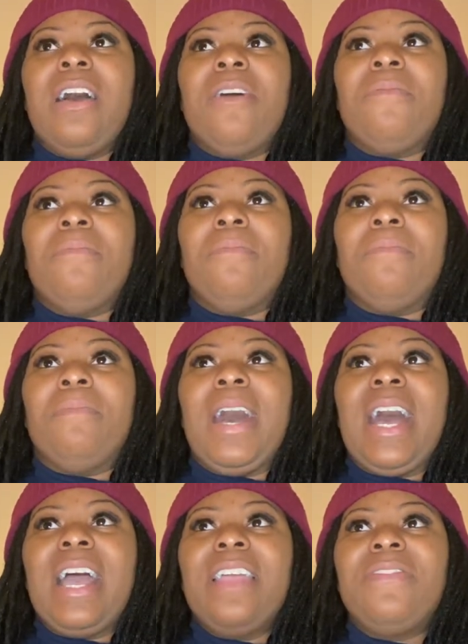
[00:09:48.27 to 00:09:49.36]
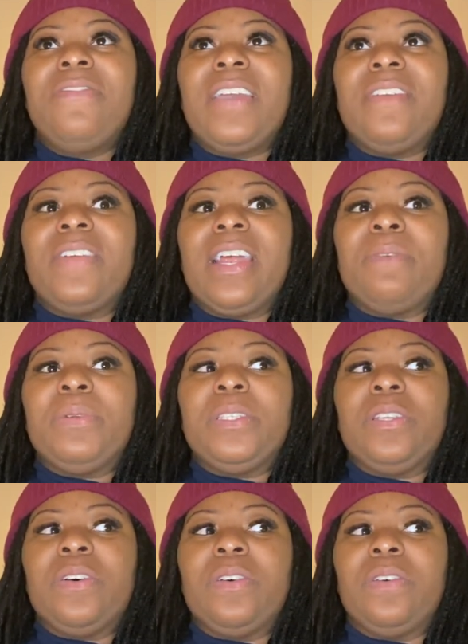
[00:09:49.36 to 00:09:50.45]
my favorite
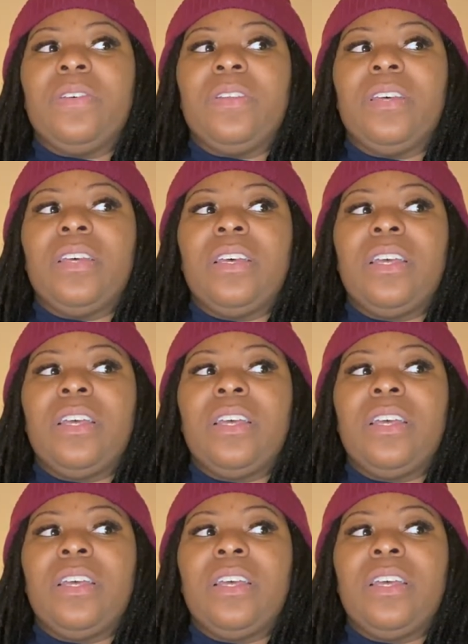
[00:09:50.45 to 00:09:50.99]
episode